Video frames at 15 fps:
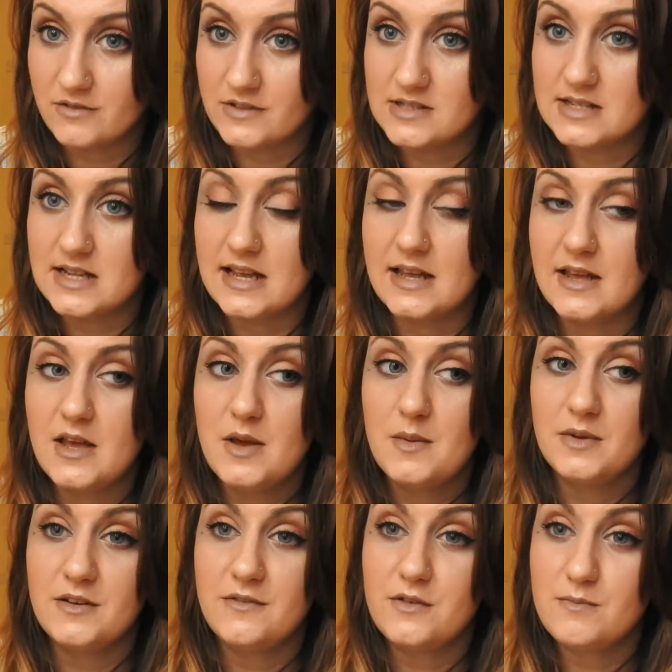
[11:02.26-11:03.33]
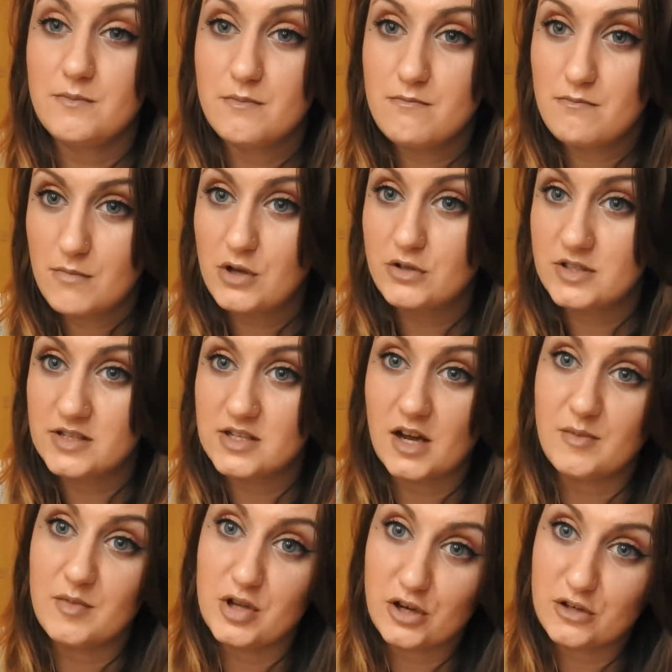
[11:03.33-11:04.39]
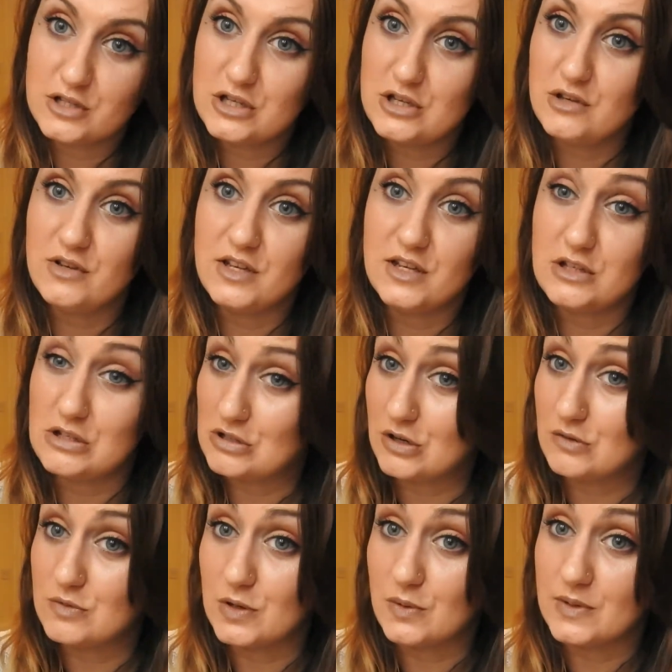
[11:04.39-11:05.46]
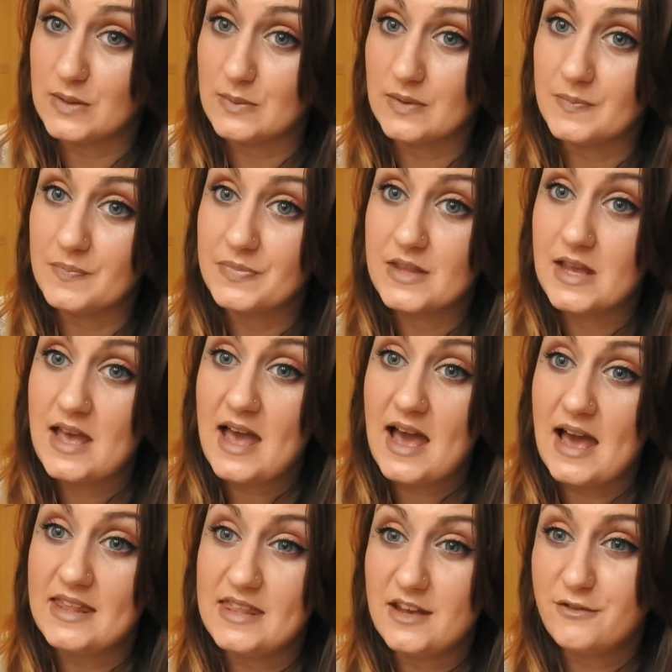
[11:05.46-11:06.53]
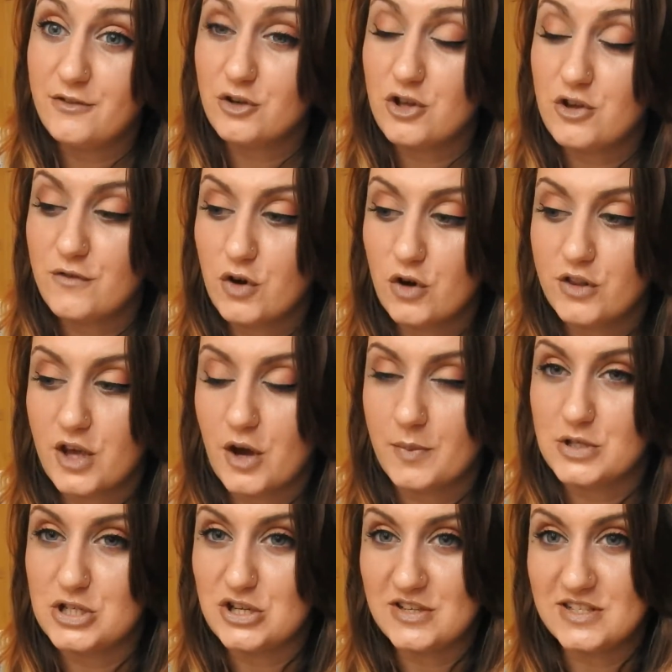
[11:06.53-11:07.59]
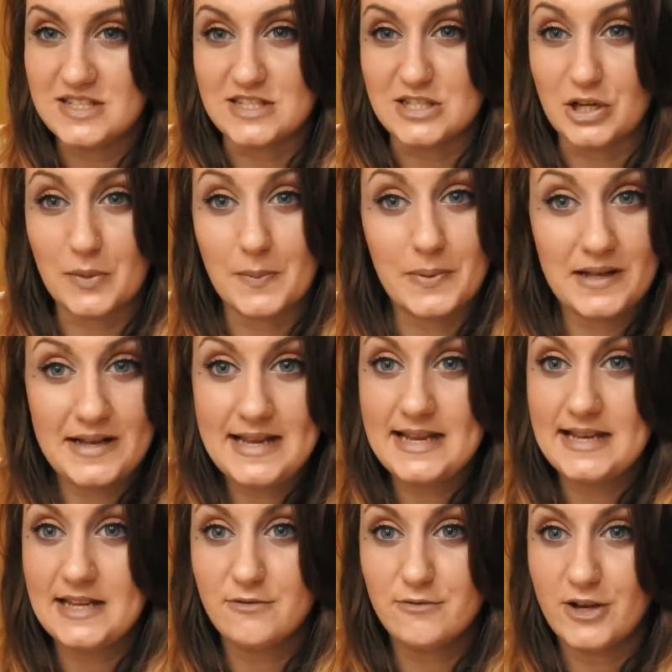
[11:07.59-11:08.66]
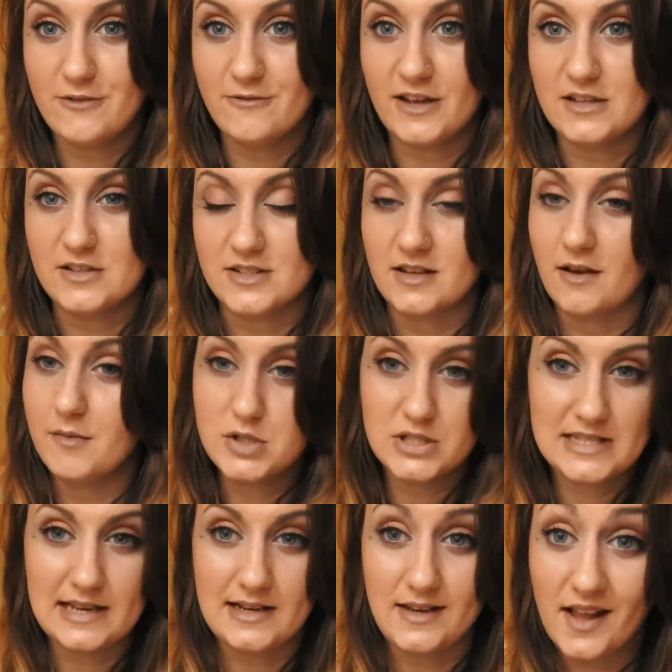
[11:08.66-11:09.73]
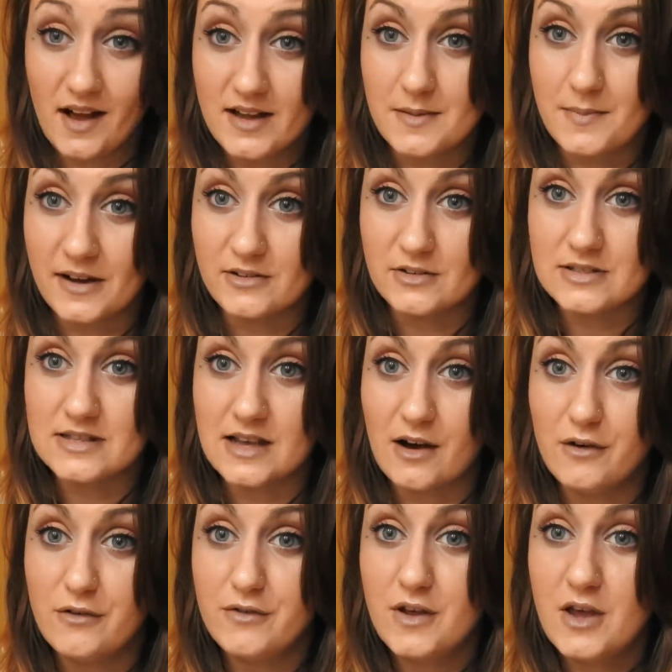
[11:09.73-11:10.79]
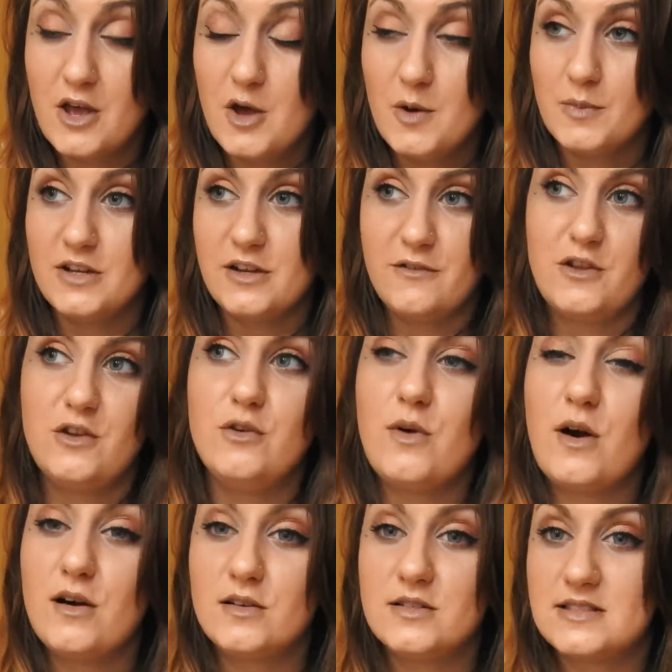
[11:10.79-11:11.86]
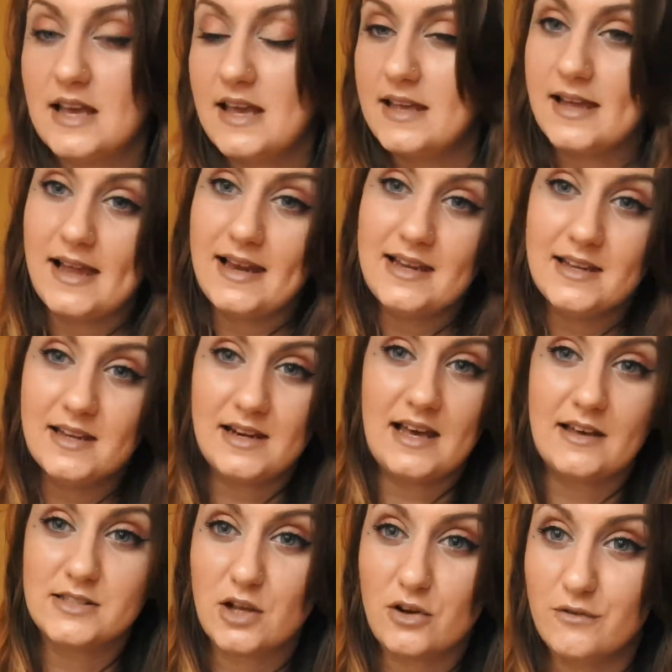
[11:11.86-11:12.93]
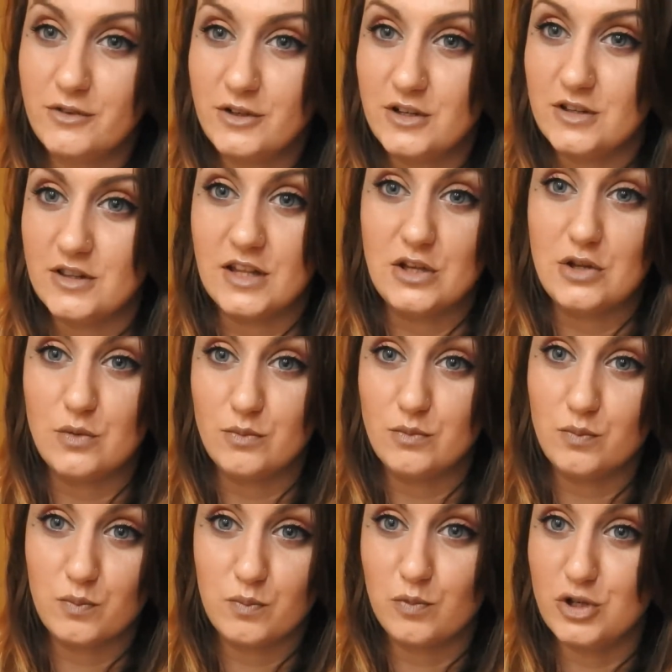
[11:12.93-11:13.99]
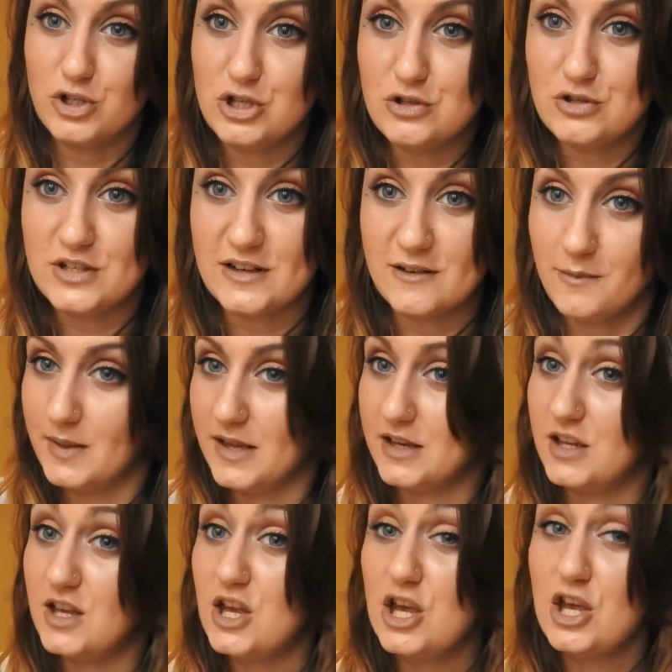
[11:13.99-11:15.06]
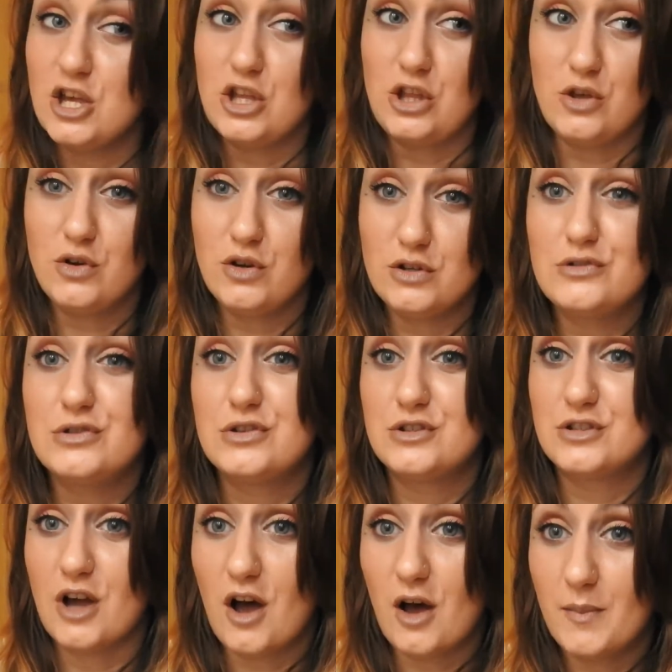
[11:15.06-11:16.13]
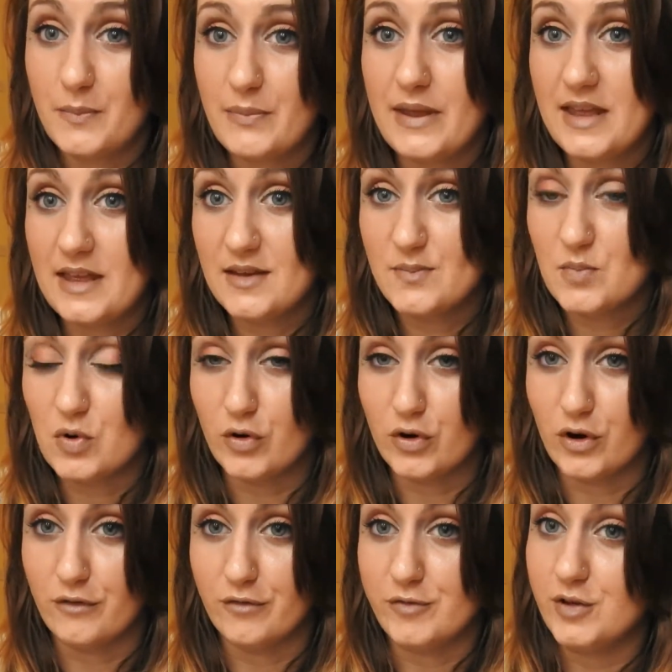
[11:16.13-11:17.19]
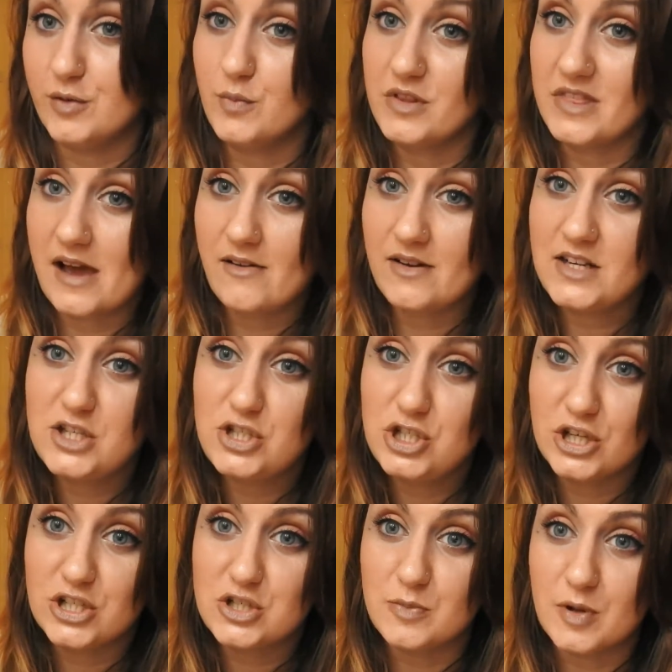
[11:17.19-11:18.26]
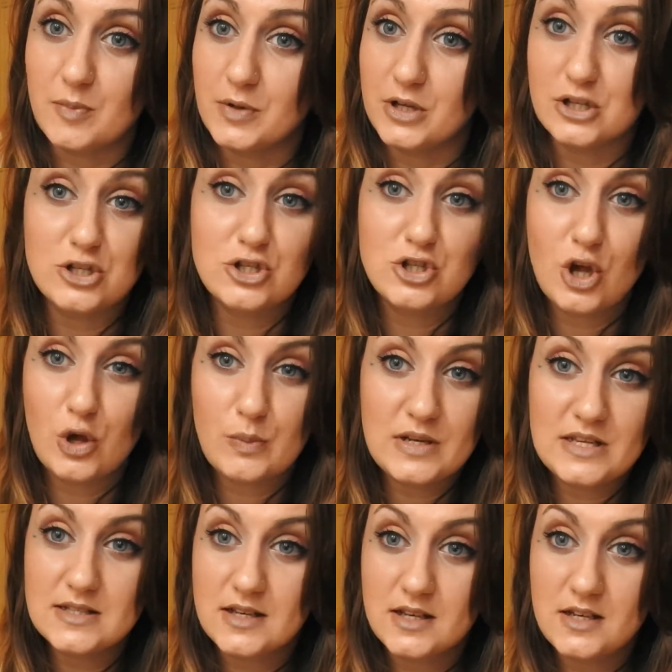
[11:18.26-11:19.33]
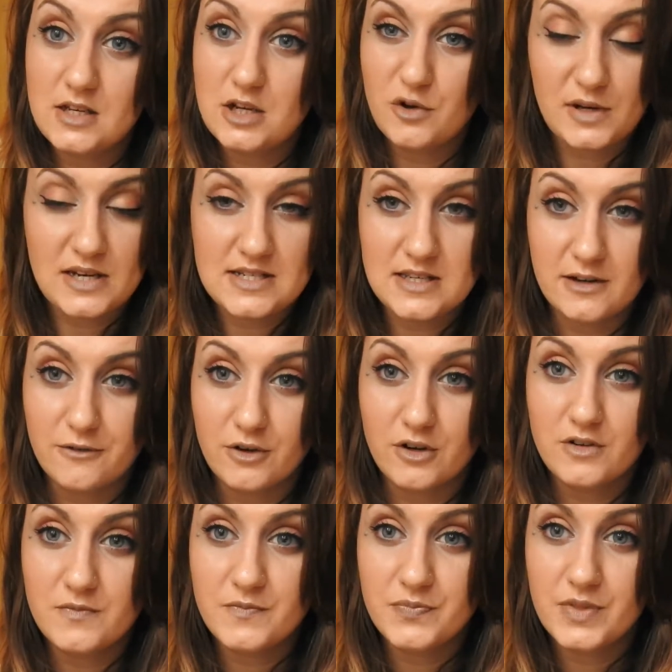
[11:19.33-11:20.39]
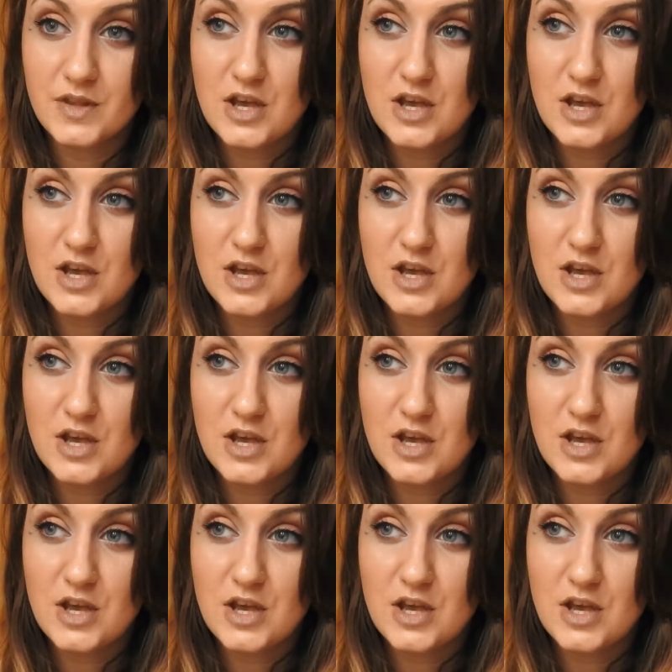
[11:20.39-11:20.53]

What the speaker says: obviously, but if most of the time you go to uni and you don't know anyone, and therefore you've got the opportunity to completely reinvent yourself. I'm not saying lie about yourself, but if you are, say, a little less confident than you would usually have been, you can start being more confident without any judgment, because nobody's going to know any different.